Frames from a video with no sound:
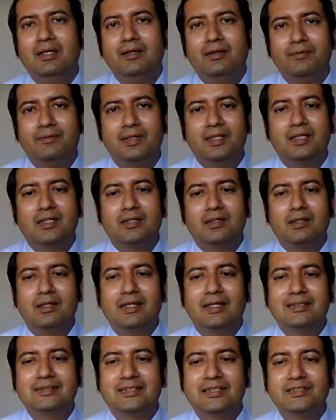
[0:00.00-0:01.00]
were
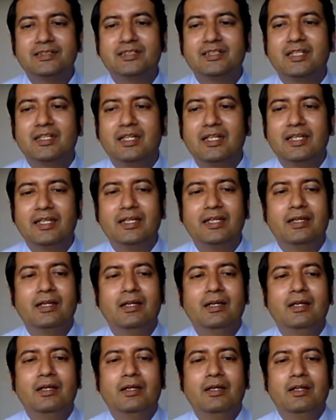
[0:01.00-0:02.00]
essentially
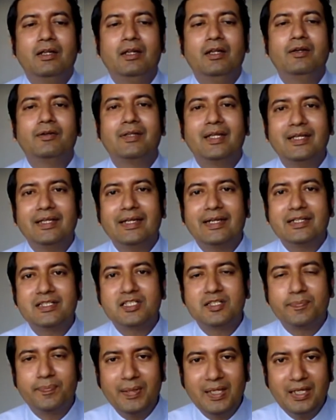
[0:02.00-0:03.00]
looking at
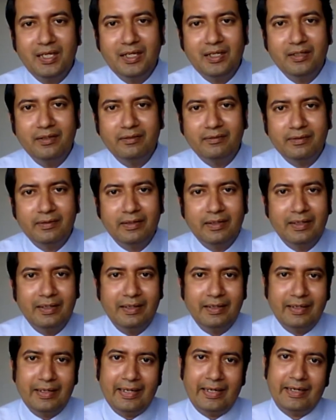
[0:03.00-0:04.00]
speed
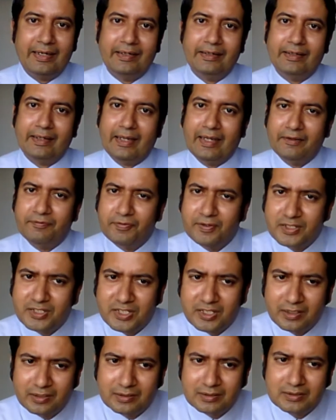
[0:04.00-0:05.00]
and
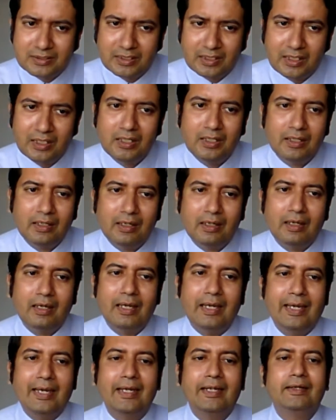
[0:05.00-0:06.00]
efficiency,
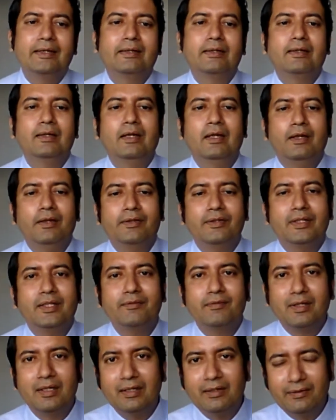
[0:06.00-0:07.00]
and they
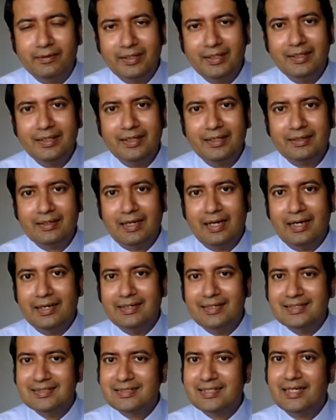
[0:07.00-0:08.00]
were looking at
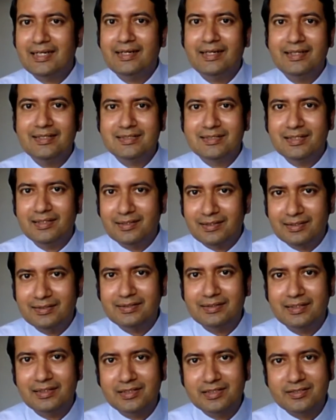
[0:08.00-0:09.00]
understanding
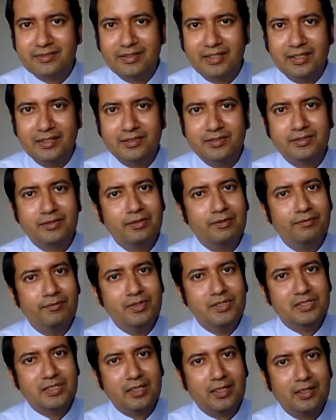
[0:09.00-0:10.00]
certain constraints
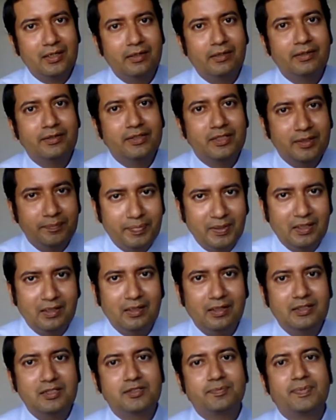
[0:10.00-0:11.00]
which are
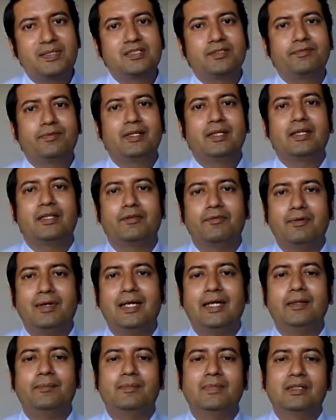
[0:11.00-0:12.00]
typical in specific
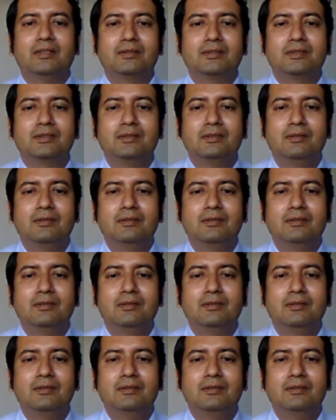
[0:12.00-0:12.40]
environments.